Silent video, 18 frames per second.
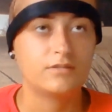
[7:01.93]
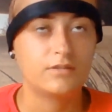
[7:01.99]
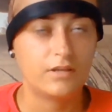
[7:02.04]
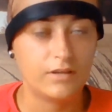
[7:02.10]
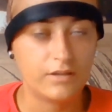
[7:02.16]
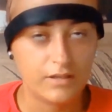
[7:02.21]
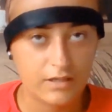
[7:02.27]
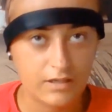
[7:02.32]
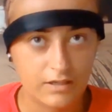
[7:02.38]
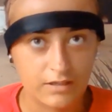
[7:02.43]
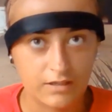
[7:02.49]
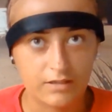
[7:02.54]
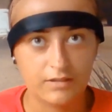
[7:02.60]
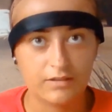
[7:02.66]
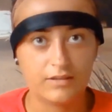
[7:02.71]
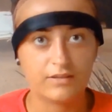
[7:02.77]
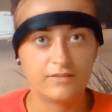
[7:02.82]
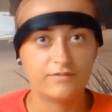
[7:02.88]
I was like, okay,
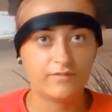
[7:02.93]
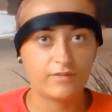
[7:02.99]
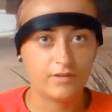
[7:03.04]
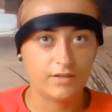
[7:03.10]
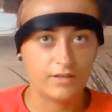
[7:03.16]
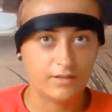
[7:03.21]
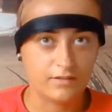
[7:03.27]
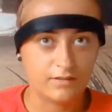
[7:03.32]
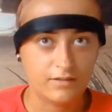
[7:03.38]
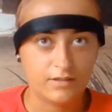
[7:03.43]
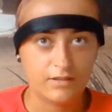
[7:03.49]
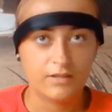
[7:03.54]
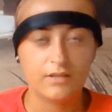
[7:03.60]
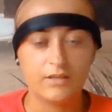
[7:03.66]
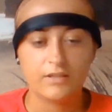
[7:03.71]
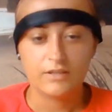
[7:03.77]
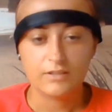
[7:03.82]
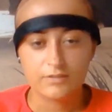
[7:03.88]
that's fine.
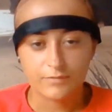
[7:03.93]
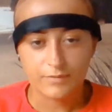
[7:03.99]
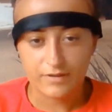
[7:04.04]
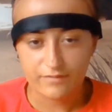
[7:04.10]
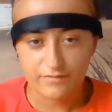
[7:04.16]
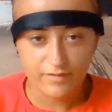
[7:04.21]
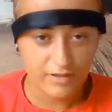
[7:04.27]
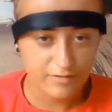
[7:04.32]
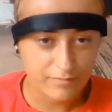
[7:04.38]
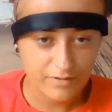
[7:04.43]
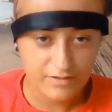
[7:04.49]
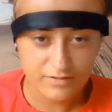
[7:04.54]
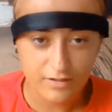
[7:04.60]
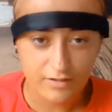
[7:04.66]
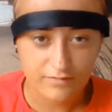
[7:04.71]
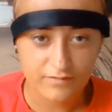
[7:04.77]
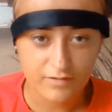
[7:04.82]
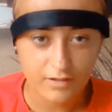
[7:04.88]
So about 5 minutes
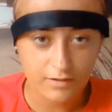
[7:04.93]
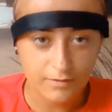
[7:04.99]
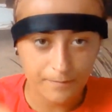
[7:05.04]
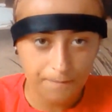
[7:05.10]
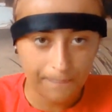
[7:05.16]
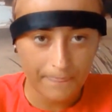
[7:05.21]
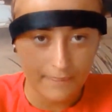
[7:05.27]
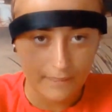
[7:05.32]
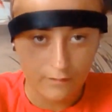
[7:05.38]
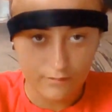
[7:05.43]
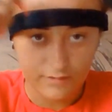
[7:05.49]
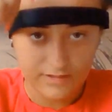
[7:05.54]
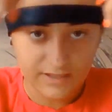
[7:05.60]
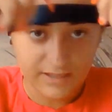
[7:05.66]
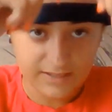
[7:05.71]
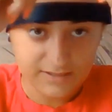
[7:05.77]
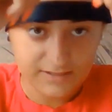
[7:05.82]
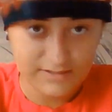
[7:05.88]
after doing
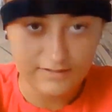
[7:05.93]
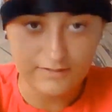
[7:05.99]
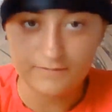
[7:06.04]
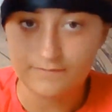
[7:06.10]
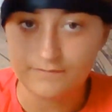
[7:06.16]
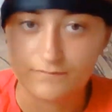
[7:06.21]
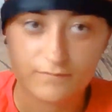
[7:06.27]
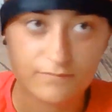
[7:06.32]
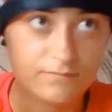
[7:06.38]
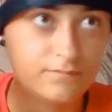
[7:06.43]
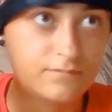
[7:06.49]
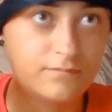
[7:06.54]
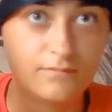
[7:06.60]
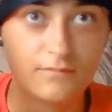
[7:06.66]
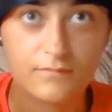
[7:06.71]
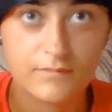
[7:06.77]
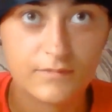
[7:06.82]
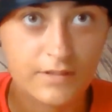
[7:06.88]
tests,
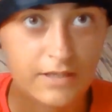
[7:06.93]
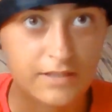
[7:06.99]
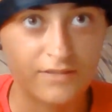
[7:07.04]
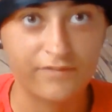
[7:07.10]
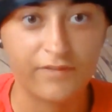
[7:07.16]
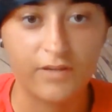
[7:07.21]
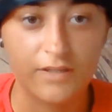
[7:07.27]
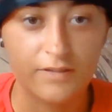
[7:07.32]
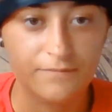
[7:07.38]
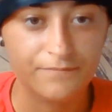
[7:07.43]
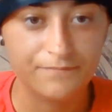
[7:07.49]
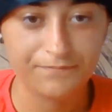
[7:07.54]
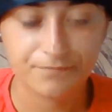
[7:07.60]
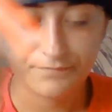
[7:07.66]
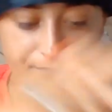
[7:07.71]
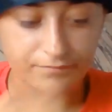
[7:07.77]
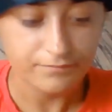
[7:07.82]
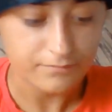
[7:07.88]
that's fine,
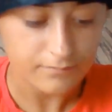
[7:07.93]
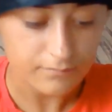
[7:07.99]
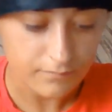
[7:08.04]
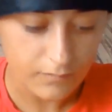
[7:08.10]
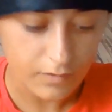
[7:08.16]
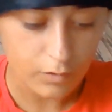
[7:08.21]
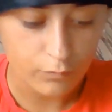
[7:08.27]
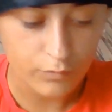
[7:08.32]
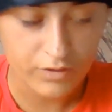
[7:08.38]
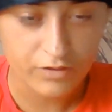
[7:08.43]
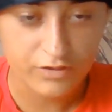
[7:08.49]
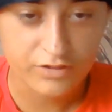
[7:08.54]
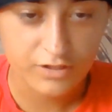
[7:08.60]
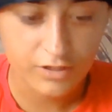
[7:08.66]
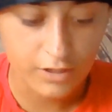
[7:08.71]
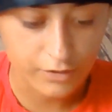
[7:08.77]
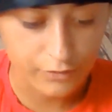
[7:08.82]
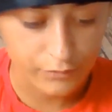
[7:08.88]
we're good
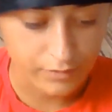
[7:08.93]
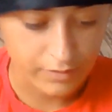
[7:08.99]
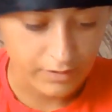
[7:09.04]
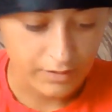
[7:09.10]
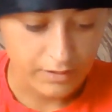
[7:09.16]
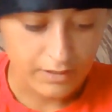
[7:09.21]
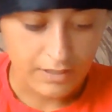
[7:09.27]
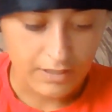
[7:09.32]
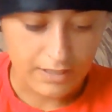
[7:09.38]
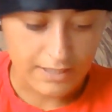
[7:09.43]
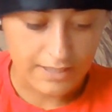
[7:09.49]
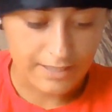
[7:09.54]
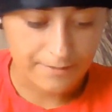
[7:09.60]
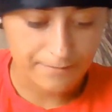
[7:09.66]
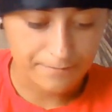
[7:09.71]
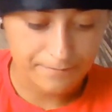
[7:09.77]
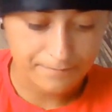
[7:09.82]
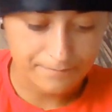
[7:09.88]
to go.
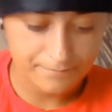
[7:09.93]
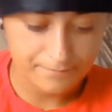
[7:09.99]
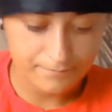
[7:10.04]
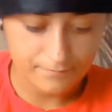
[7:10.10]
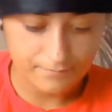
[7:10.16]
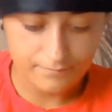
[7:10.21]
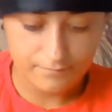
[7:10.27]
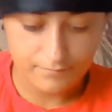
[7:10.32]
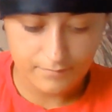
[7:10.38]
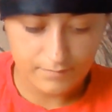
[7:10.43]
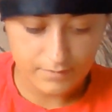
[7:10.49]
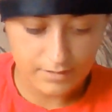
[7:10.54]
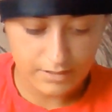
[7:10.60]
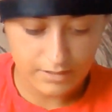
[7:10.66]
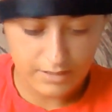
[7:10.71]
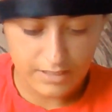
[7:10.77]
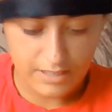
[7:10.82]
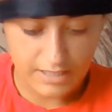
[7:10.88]
And
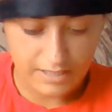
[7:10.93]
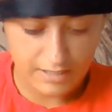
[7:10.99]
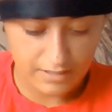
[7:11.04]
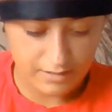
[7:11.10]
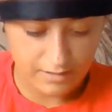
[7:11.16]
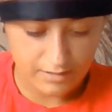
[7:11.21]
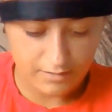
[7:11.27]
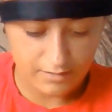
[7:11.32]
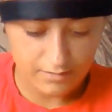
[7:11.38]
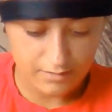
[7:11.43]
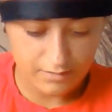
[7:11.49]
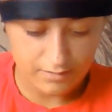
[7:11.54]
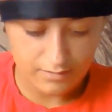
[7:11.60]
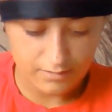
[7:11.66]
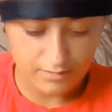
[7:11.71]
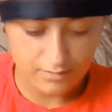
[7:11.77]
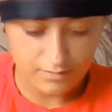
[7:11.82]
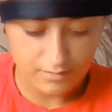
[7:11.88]
then
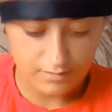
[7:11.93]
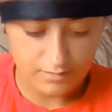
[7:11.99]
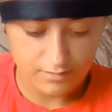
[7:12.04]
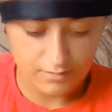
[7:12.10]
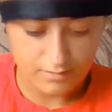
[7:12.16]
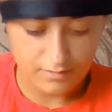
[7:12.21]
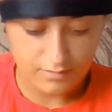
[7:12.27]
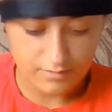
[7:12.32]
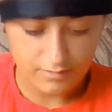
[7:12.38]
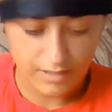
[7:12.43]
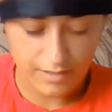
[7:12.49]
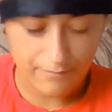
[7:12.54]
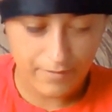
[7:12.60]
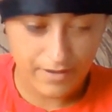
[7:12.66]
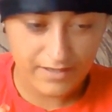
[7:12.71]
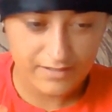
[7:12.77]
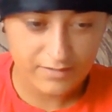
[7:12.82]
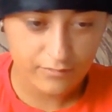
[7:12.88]
they
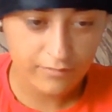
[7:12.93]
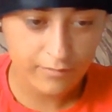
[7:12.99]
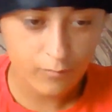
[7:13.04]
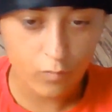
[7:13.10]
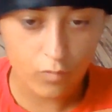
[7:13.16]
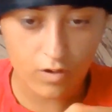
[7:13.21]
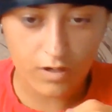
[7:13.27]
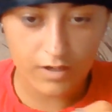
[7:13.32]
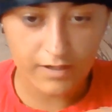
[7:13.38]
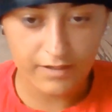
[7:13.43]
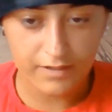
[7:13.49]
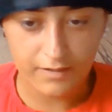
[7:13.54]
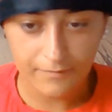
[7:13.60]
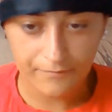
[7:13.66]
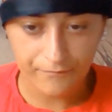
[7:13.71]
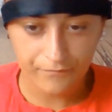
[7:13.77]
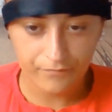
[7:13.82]
basically, from what I